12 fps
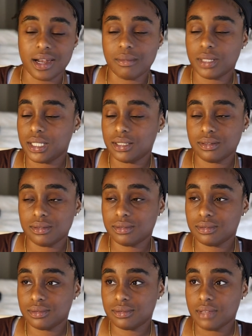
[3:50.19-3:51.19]
I'm like,
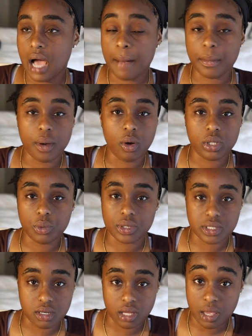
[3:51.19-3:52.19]
I'm the only one
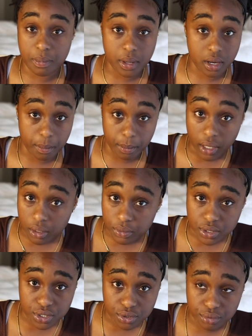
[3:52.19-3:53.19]
that's gonna keep it a buck
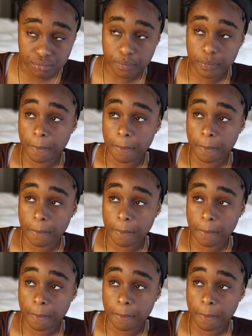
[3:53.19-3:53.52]
with you.